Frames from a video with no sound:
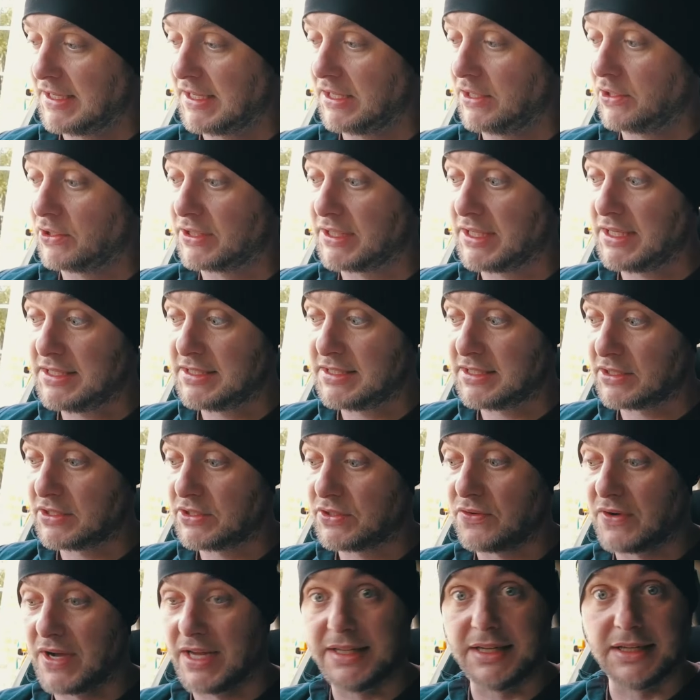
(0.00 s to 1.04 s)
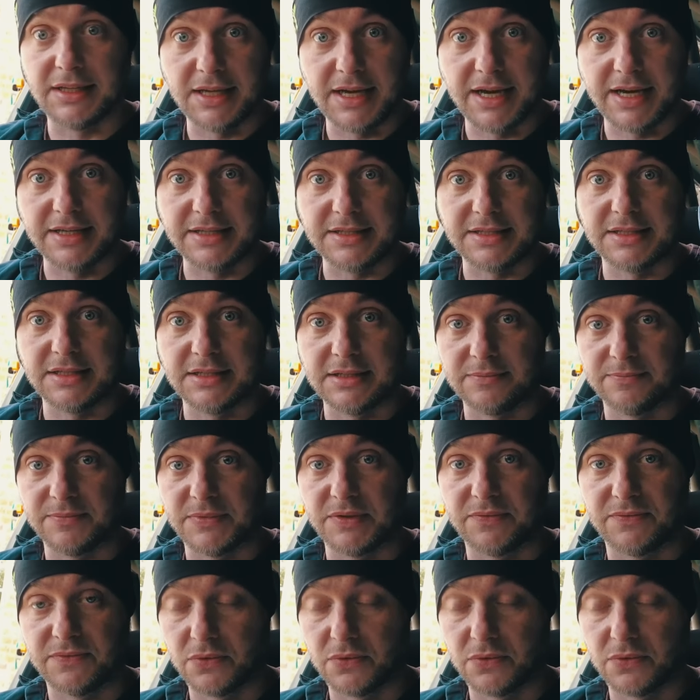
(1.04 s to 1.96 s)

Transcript: lot easier to analyze the